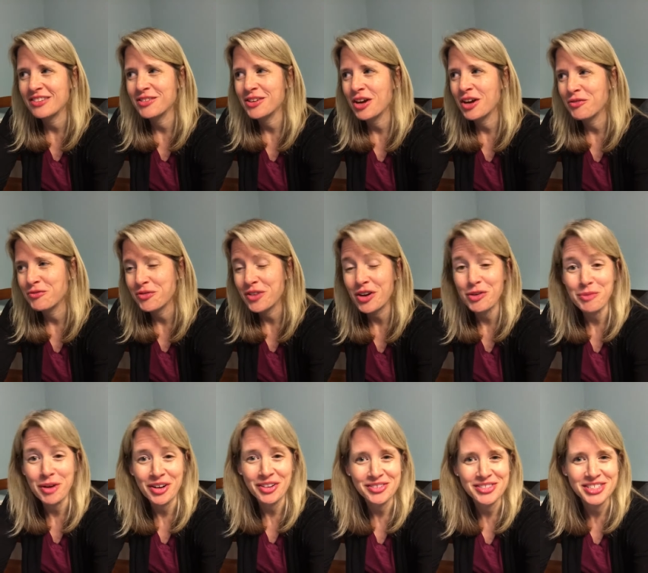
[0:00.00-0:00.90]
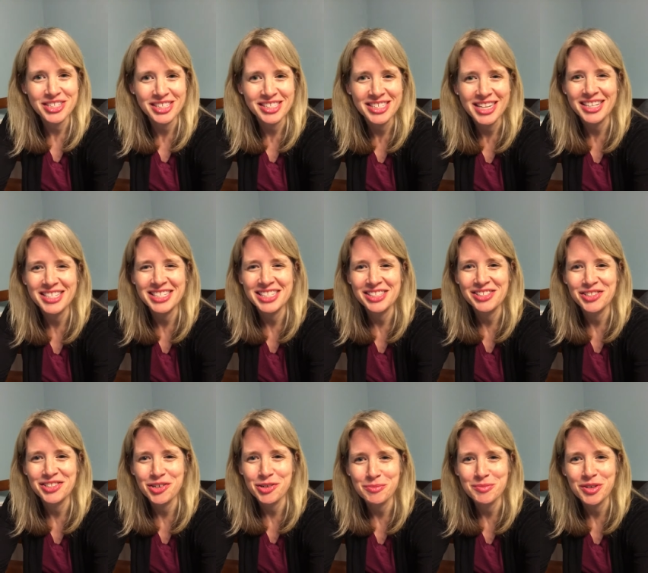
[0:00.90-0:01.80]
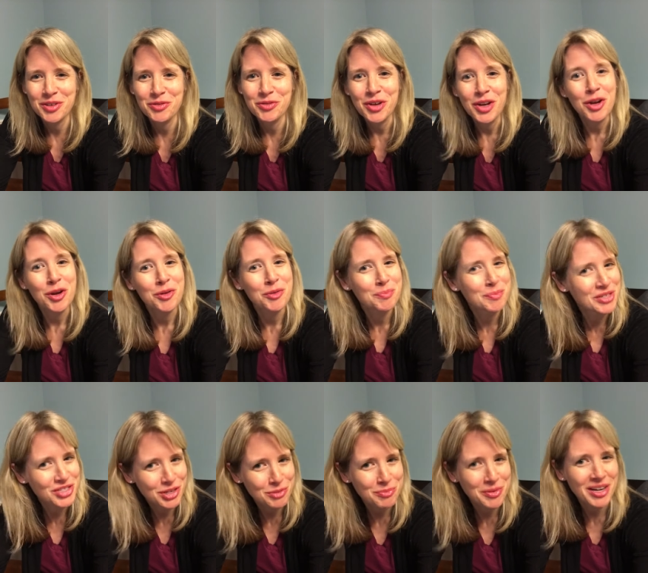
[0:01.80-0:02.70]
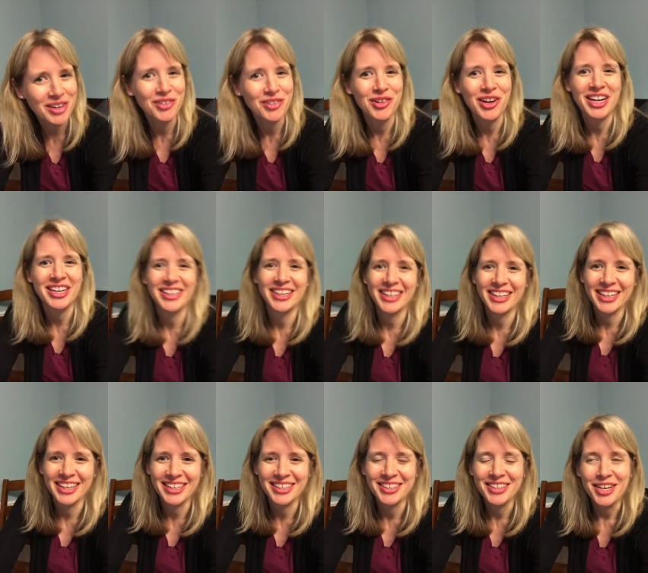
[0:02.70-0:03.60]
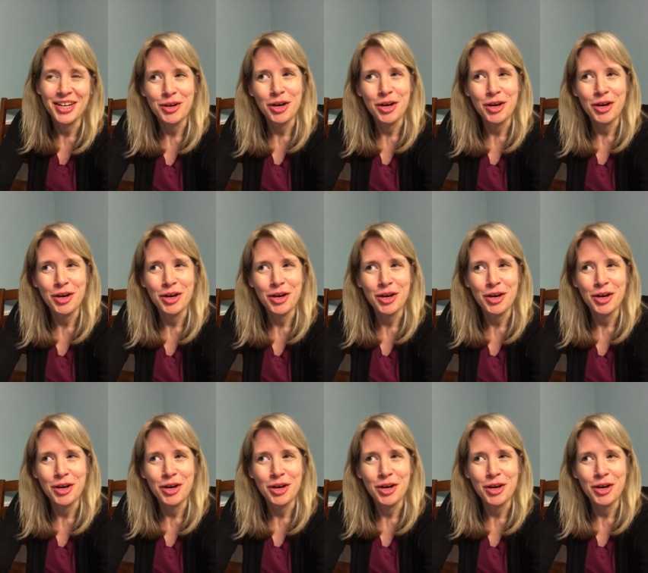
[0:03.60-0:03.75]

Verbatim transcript: a, a, fair amount of success in terms of Michigan band directing and